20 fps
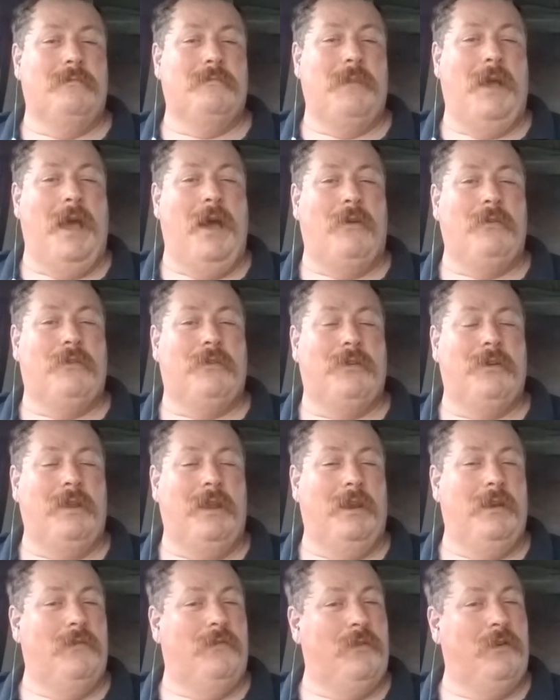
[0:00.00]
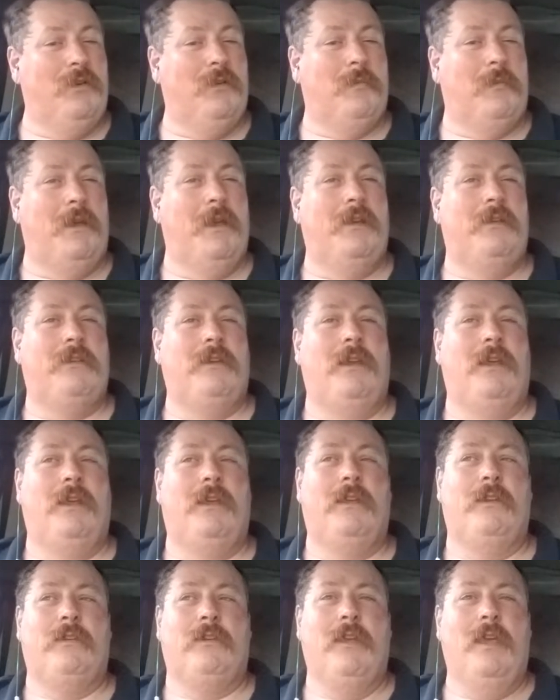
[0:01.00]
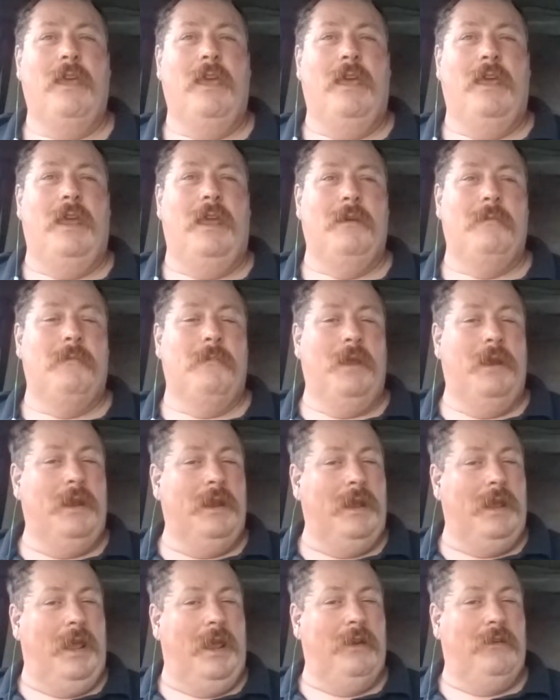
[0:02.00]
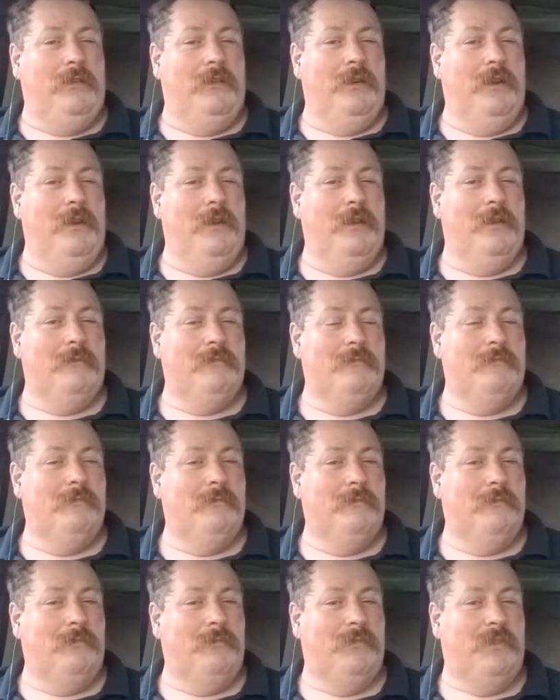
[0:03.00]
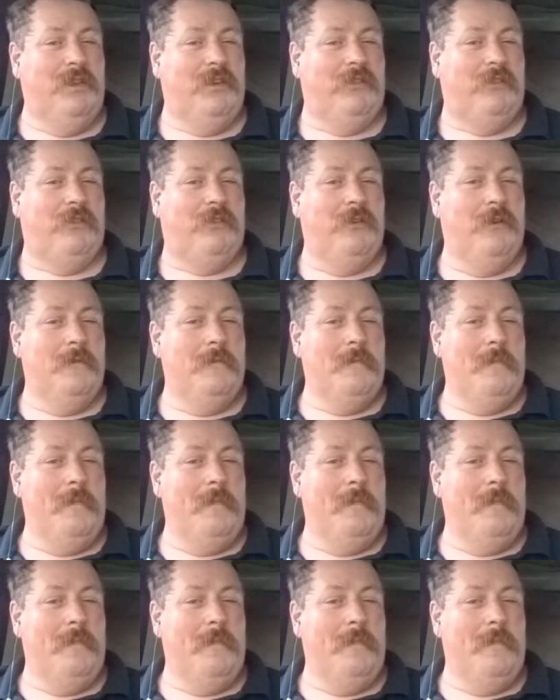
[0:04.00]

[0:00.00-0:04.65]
pouch in the first place, is it mitigates this